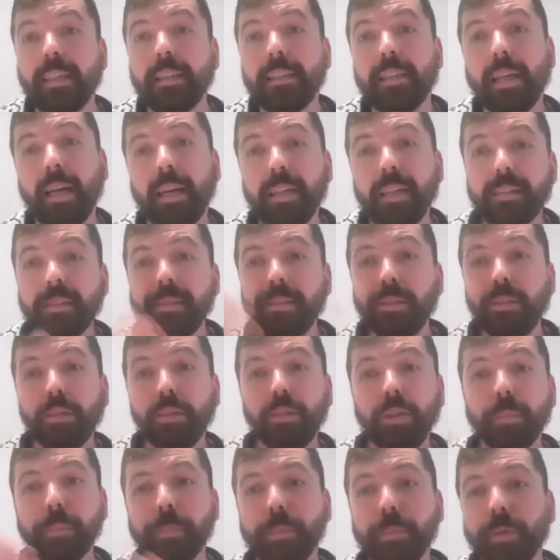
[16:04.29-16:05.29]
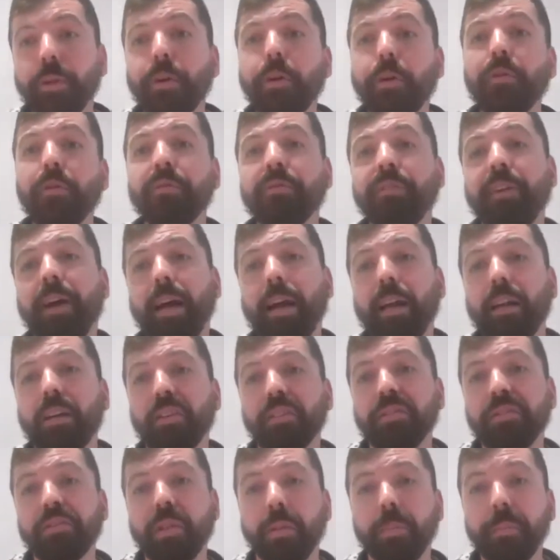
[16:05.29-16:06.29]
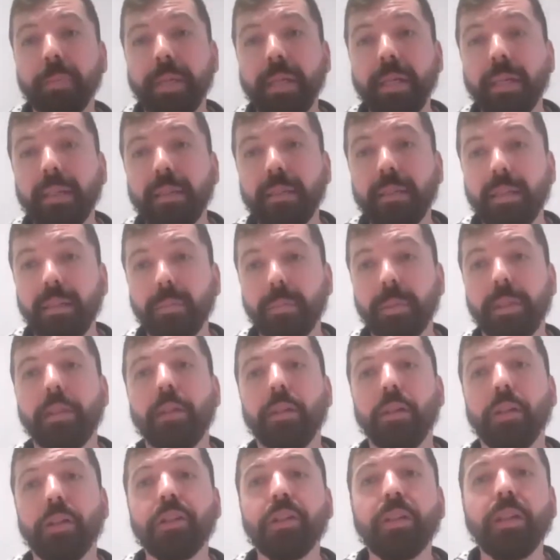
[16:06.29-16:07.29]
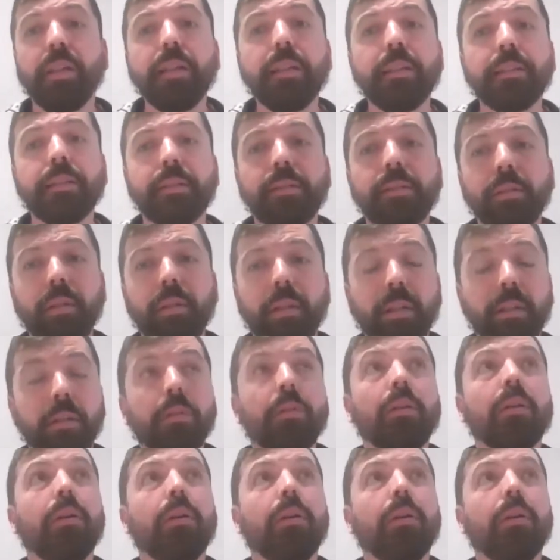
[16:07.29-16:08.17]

and I saw the profile of the building because she's doing